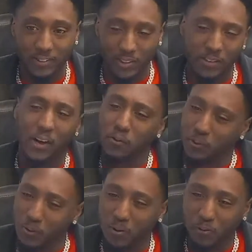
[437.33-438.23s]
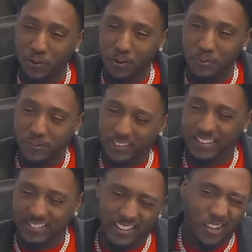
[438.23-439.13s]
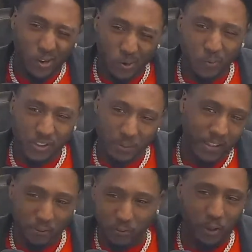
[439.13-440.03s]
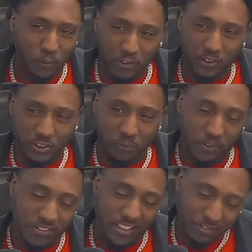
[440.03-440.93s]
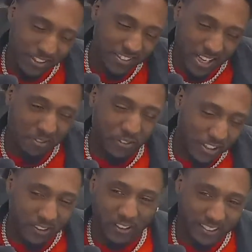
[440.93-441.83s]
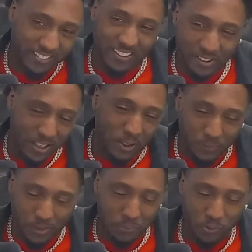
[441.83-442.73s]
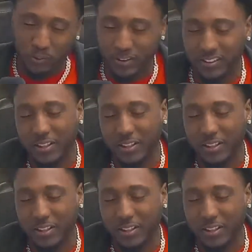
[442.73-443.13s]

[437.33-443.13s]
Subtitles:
So I was going for them because that's like our home team. I had to figure out who I was going to cheer for. I was like, I guess I'll figure out, I'll go with the Missouri team.